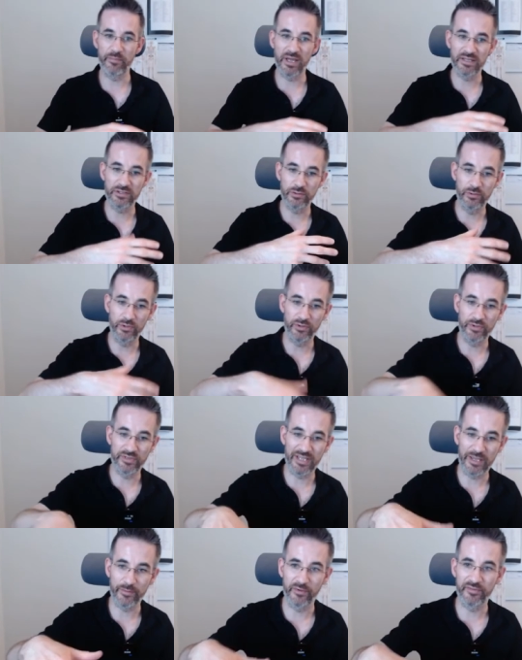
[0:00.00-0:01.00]
mat, you know, the
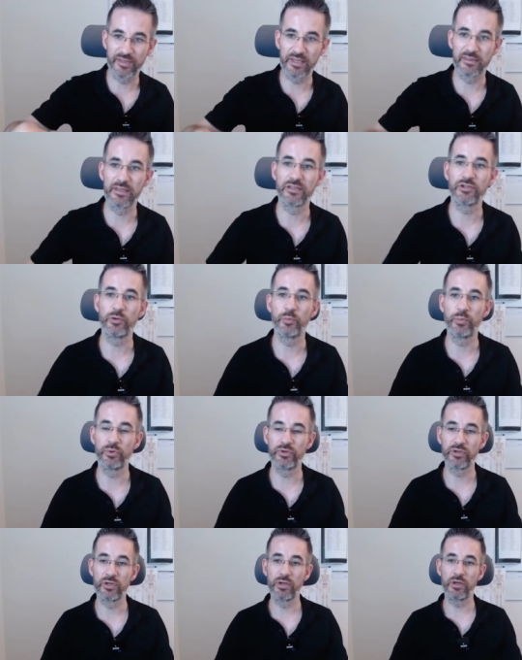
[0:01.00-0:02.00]
type of thing that you
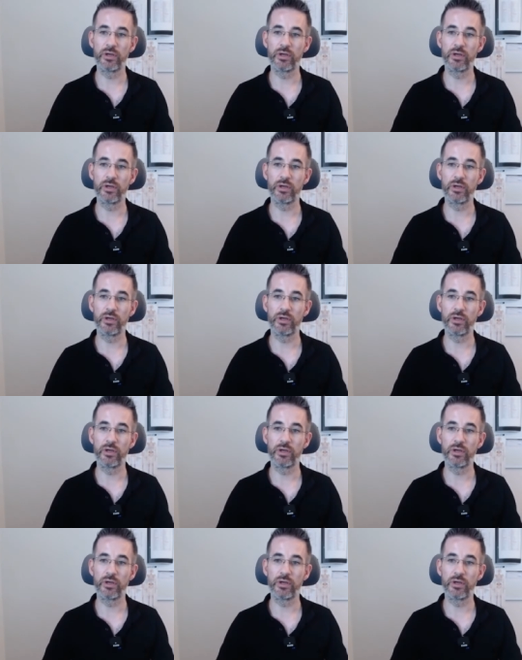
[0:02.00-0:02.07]
put